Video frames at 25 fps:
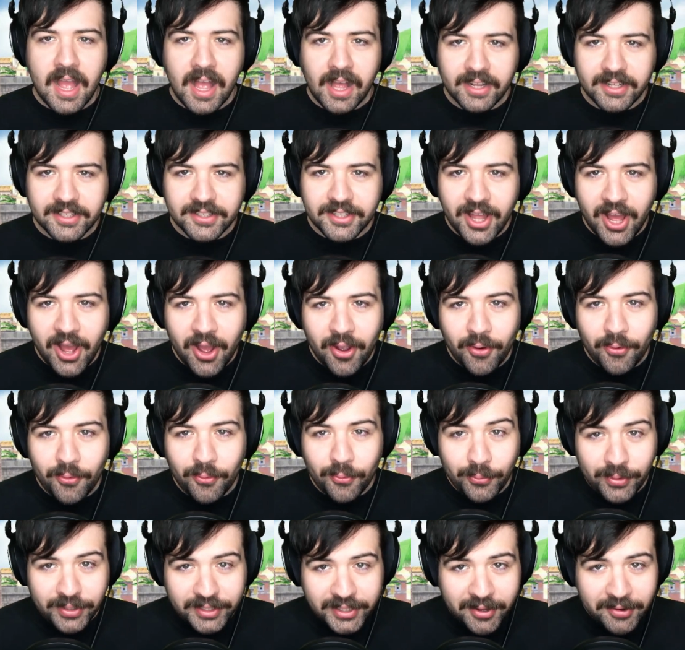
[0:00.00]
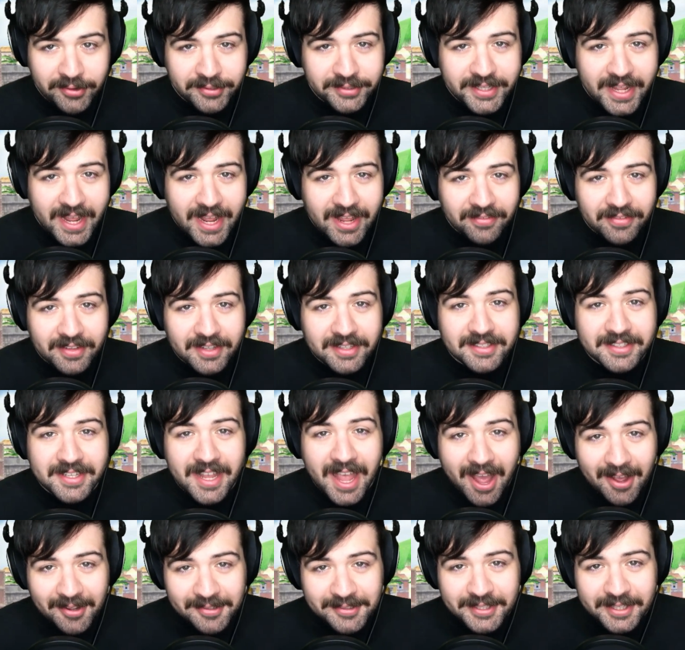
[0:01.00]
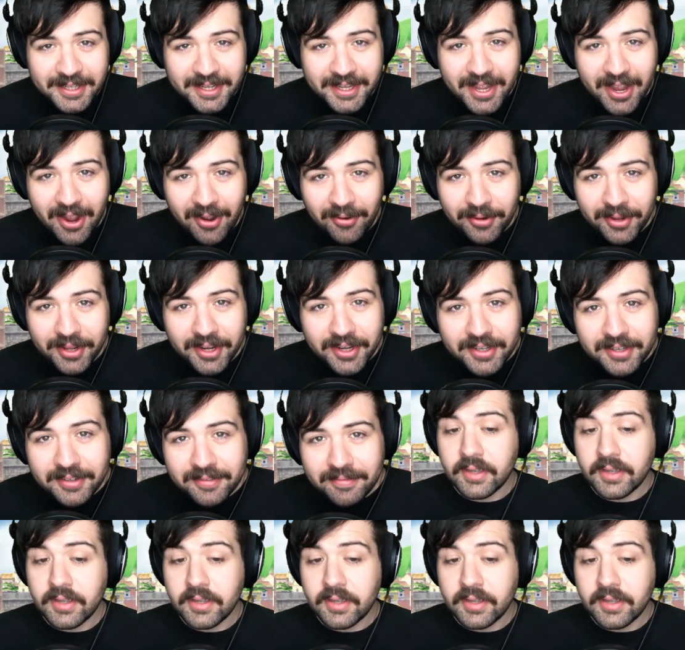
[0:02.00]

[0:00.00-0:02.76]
Hello, WiLLo Davis. How's it going?